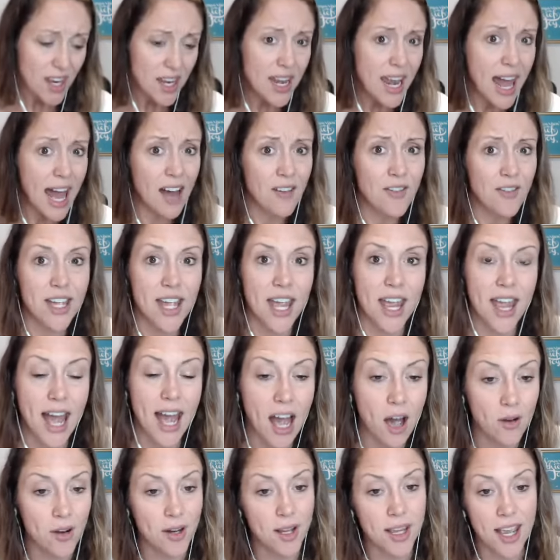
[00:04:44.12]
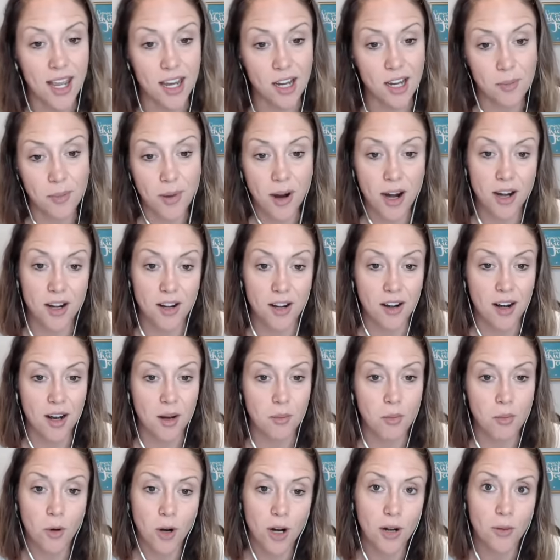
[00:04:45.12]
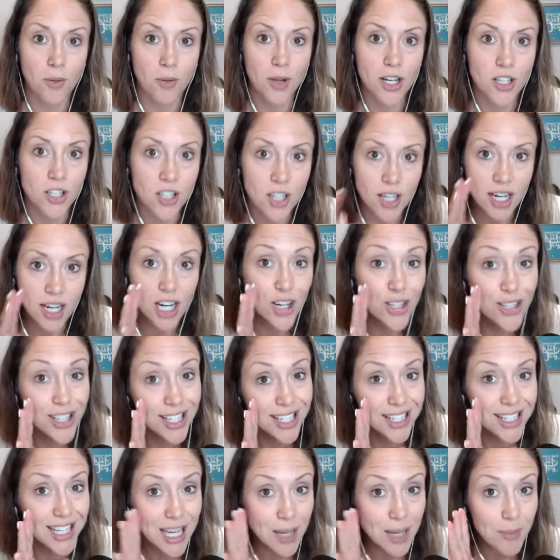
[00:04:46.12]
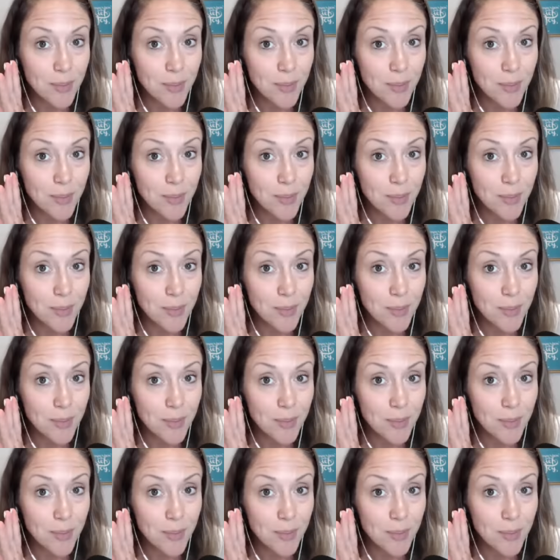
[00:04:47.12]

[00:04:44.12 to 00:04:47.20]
navigate how to get your partner on board, which, where's this?